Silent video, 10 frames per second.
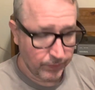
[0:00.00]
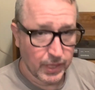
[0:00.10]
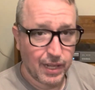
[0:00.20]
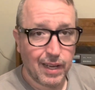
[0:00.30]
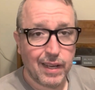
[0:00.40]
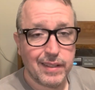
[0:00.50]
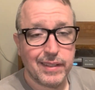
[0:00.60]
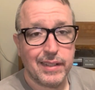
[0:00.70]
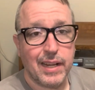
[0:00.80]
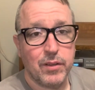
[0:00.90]
uh, that
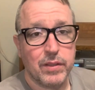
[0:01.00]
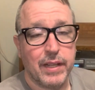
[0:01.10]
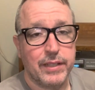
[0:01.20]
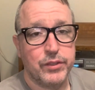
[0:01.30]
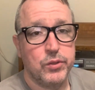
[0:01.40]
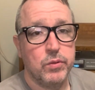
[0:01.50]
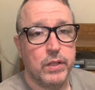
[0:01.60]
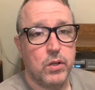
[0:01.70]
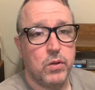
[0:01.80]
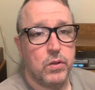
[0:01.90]
I would like to
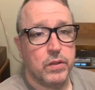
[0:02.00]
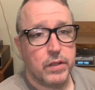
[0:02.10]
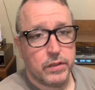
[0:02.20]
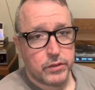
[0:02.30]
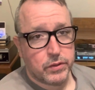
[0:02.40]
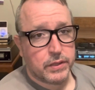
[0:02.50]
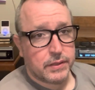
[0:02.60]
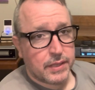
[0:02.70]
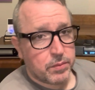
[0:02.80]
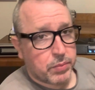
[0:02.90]
record onto
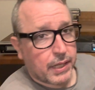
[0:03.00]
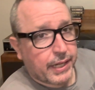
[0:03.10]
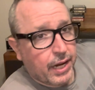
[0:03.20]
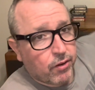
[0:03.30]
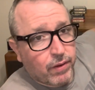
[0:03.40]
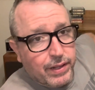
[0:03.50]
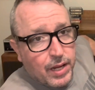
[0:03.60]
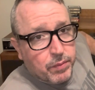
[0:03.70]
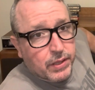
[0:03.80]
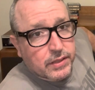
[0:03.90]
cassette, but I can't right now
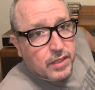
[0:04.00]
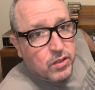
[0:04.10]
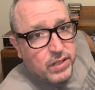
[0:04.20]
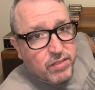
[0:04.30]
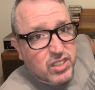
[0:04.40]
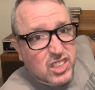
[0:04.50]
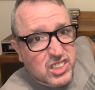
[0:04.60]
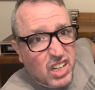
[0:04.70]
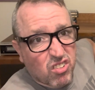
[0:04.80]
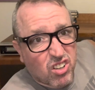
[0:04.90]
because I don't have a
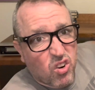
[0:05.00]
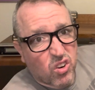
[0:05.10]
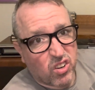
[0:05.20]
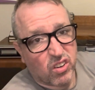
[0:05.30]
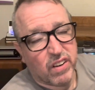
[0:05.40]
cassette recorder